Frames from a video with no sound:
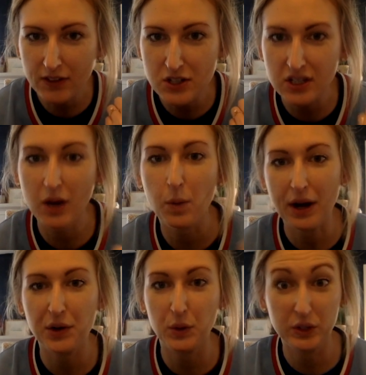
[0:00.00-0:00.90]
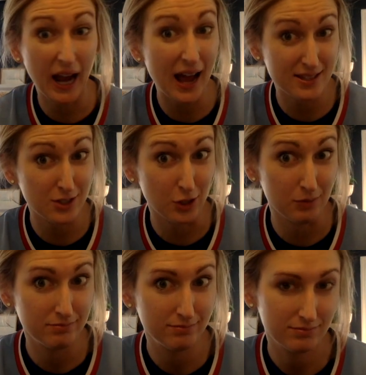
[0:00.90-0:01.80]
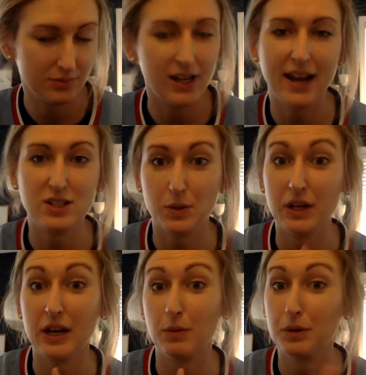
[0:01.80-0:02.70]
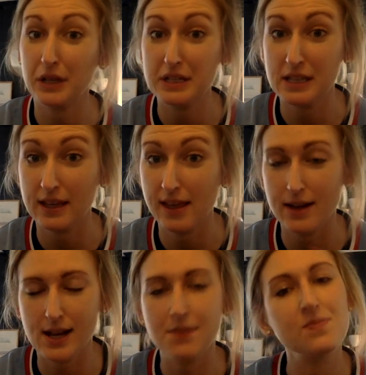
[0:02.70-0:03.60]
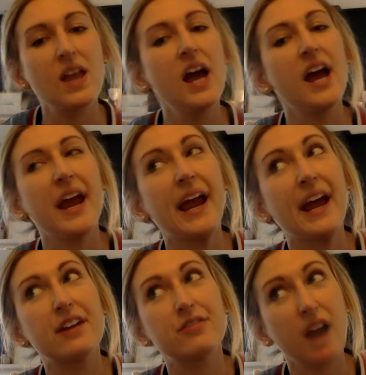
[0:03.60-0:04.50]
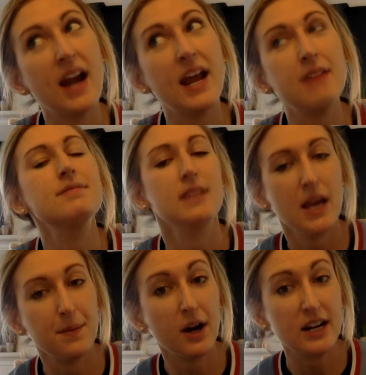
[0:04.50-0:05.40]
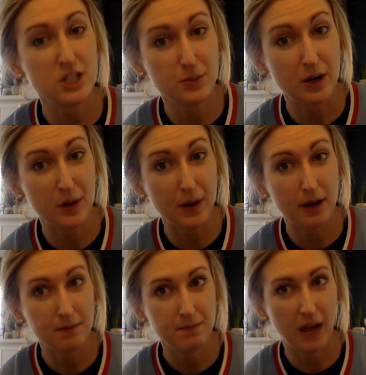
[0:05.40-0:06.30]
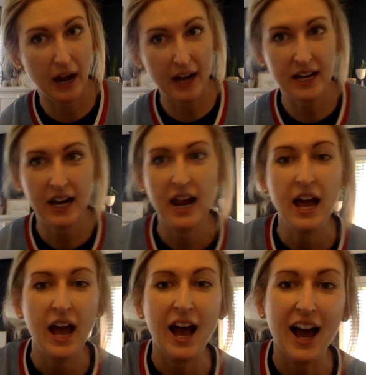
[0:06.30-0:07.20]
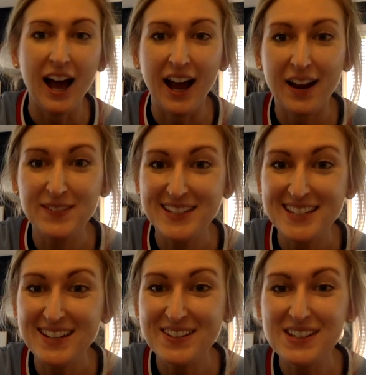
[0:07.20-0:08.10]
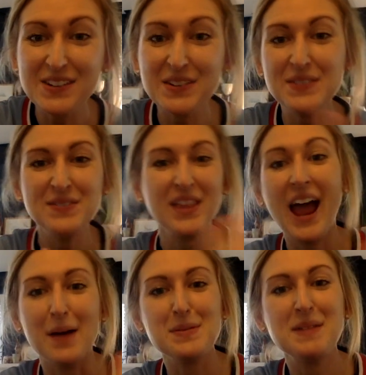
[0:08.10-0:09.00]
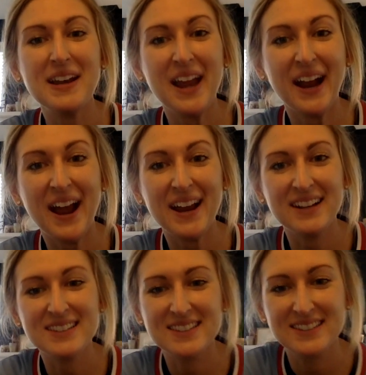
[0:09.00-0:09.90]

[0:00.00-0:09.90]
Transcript: Thursday, wear an old costume. Okay, so we're going to get really silly that day. And Friday, MRH Spirit Wear. All right, I will see you soon. Happy Monday, guys.